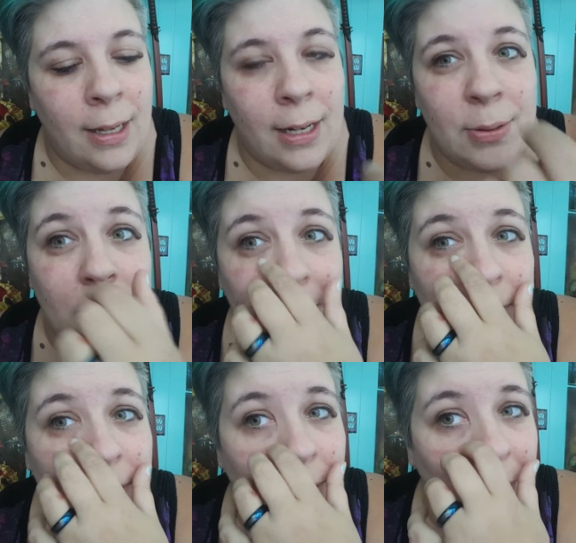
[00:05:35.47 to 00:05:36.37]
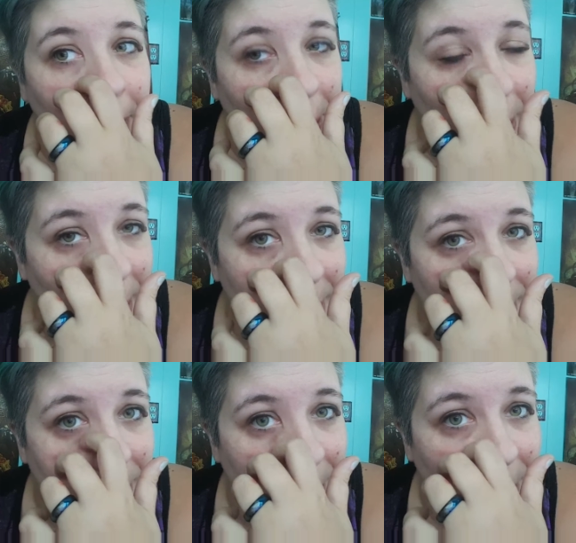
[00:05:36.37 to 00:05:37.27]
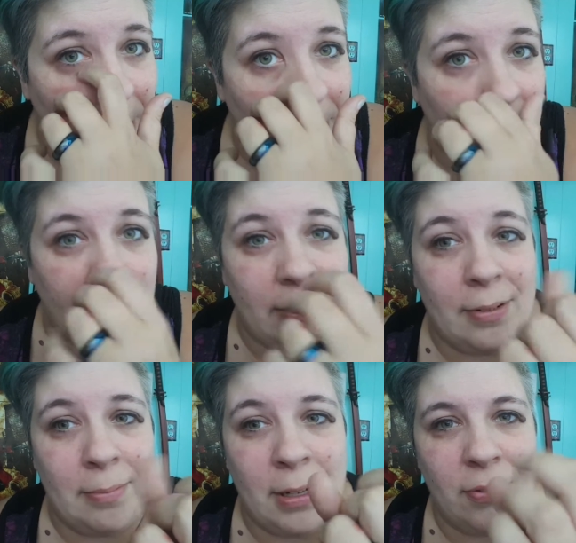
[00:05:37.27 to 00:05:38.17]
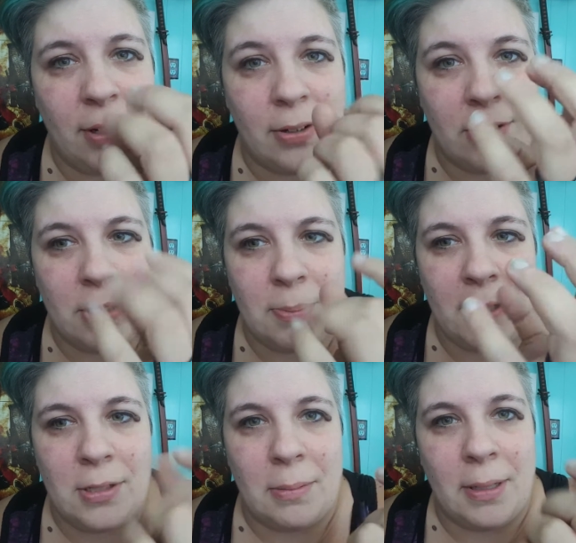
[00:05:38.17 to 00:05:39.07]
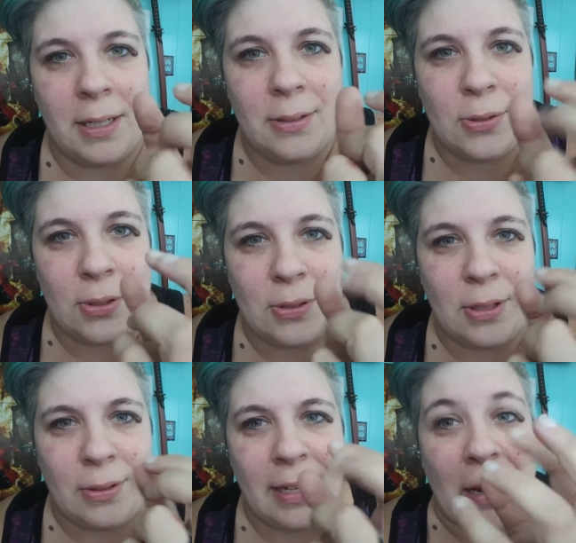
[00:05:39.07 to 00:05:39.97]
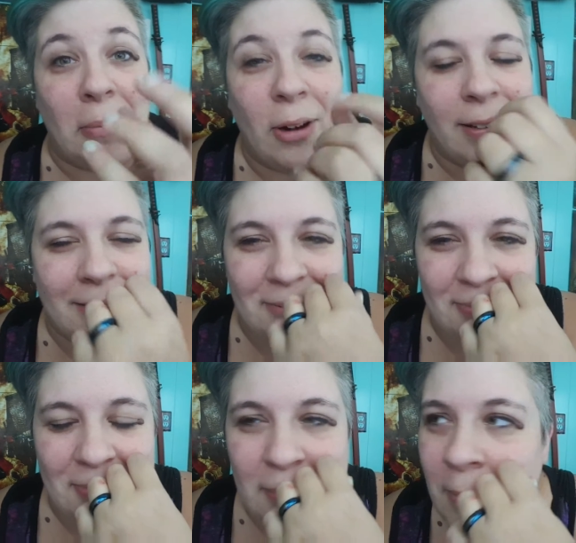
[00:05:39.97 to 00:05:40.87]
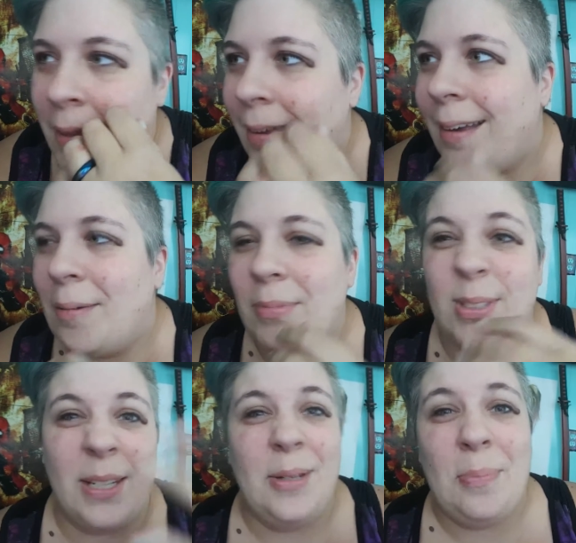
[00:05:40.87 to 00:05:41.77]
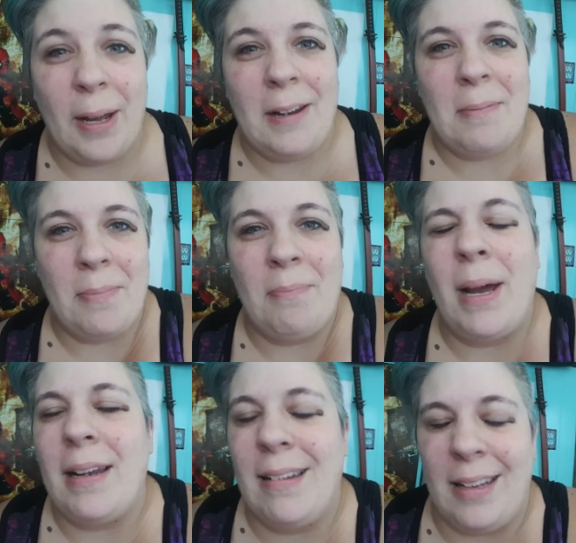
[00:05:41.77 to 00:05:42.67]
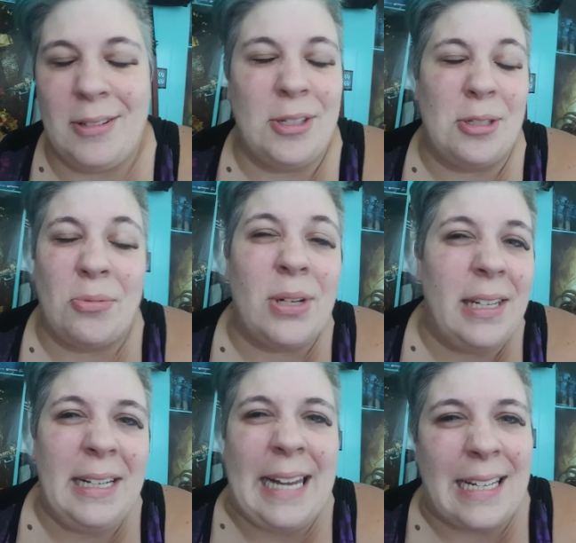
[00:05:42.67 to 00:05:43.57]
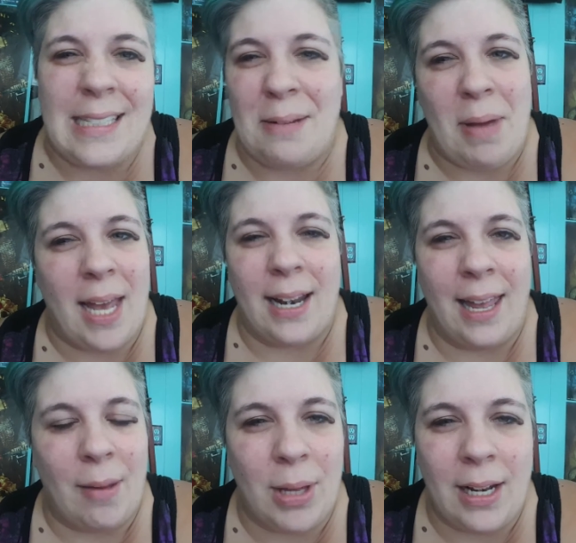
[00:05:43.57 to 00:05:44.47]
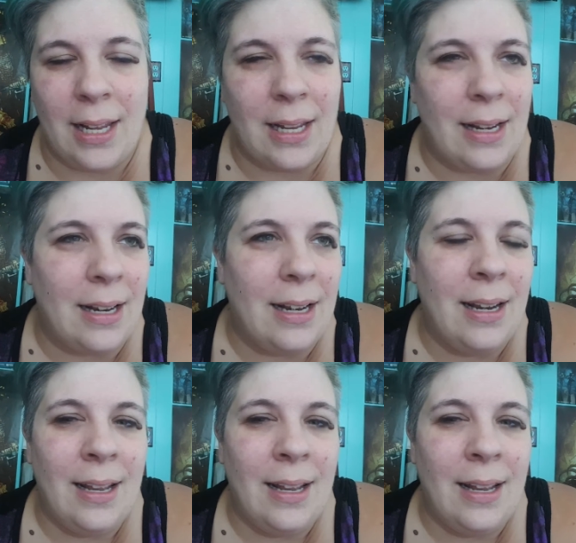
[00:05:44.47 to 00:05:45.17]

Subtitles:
And I was always so embarrassed to show my fingers, especially my nails, on camera. Because I knew biting nails is a really nasty, bad habit. And